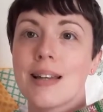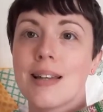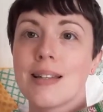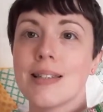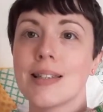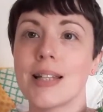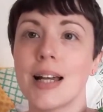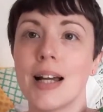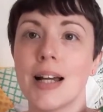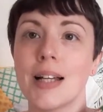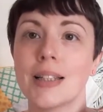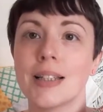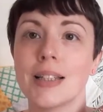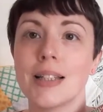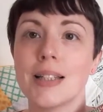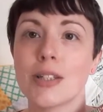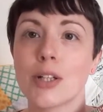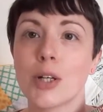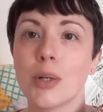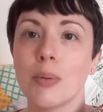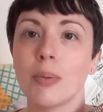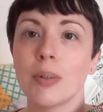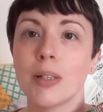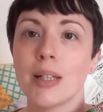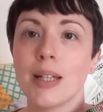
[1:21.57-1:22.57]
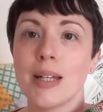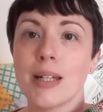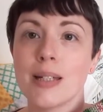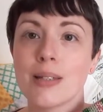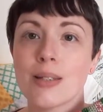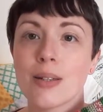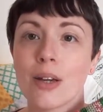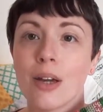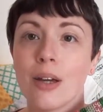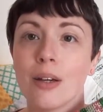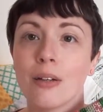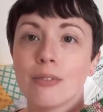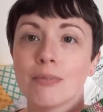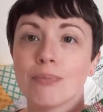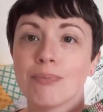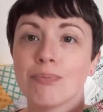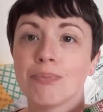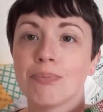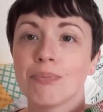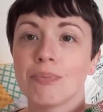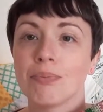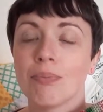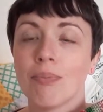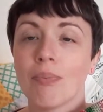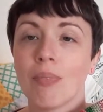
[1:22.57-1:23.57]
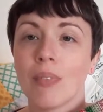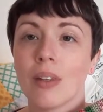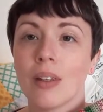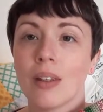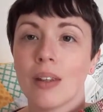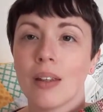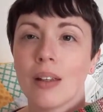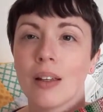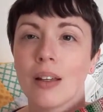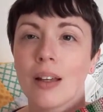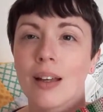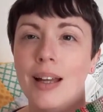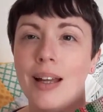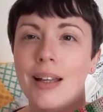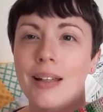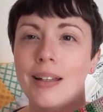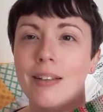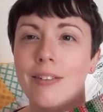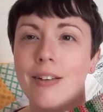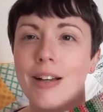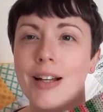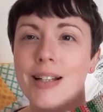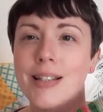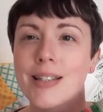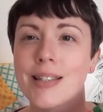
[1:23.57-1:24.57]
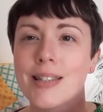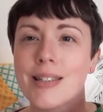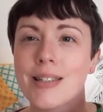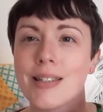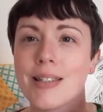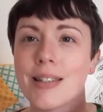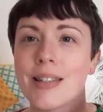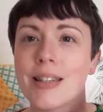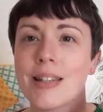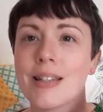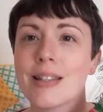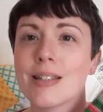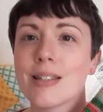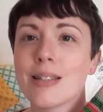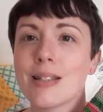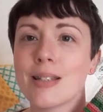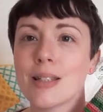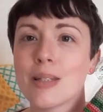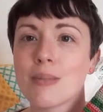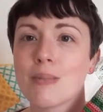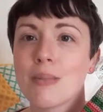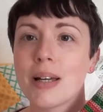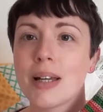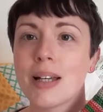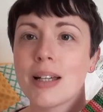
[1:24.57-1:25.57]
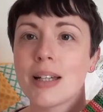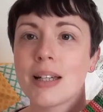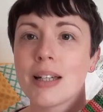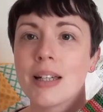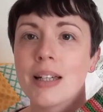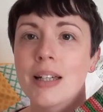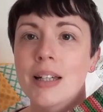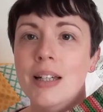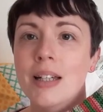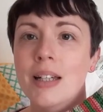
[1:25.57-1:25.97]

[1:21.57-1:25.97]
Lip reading: I started these a couple of years ago. I kind of classed these as my